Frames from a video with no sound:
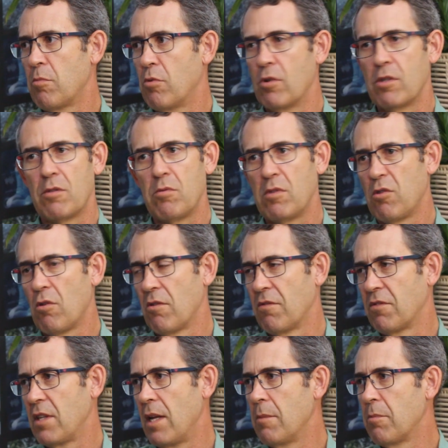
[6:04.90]
point. We
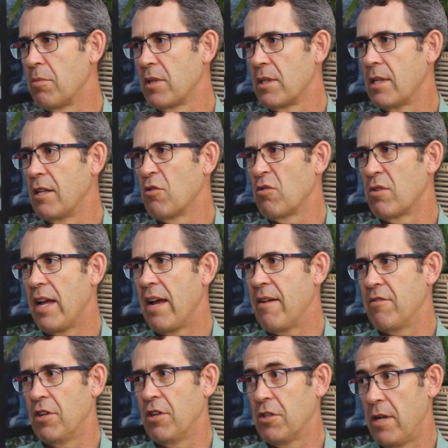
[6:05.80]
sort of yeah. 10% on
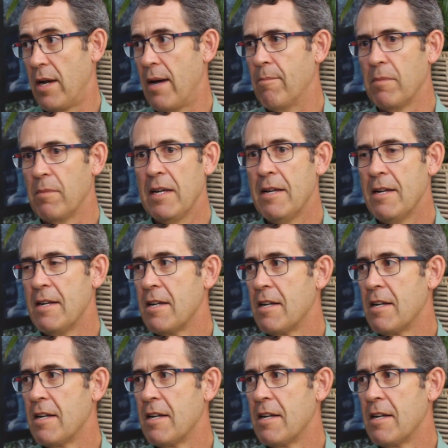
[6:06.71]
average up.